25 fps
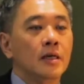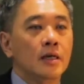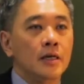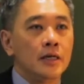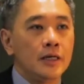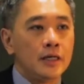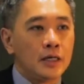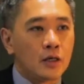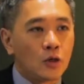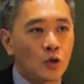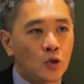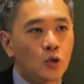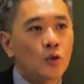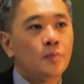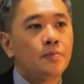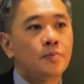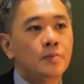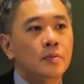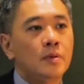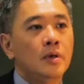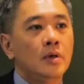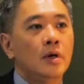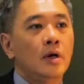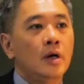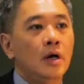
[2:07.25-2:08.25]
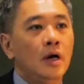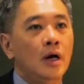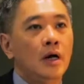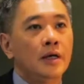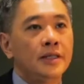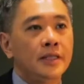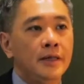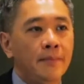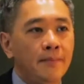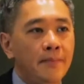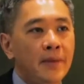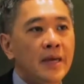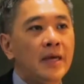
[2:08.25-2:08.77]

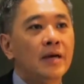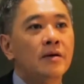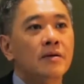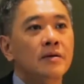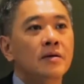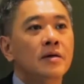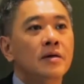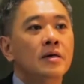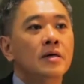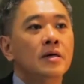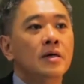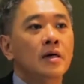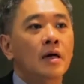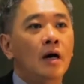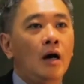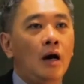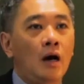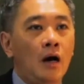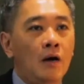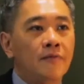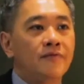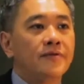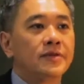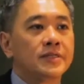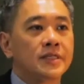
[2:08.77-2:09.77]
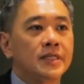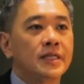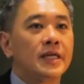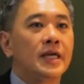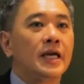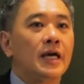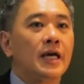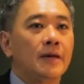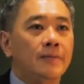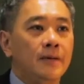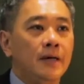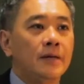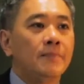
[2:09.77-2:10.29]
the male obviously
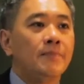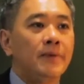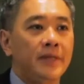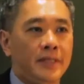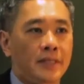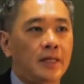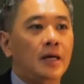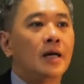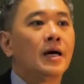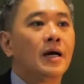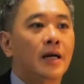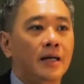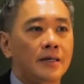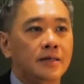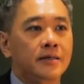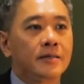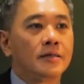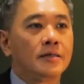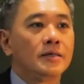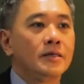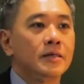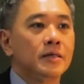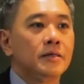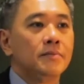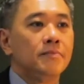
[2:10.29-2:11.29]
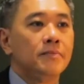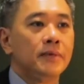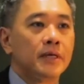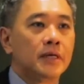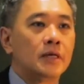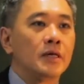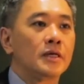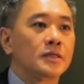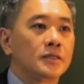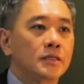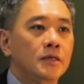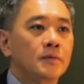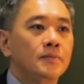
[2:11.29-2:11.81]
have a bit higher
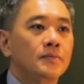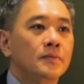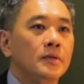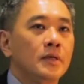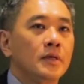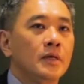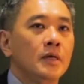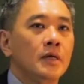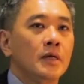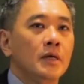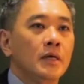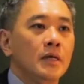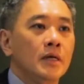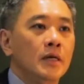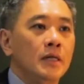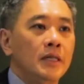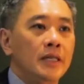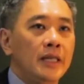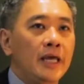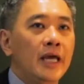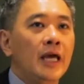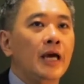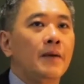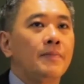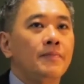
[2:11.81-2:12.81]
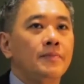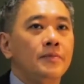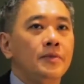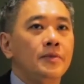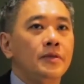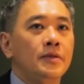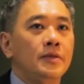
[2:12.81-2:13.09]
because of they have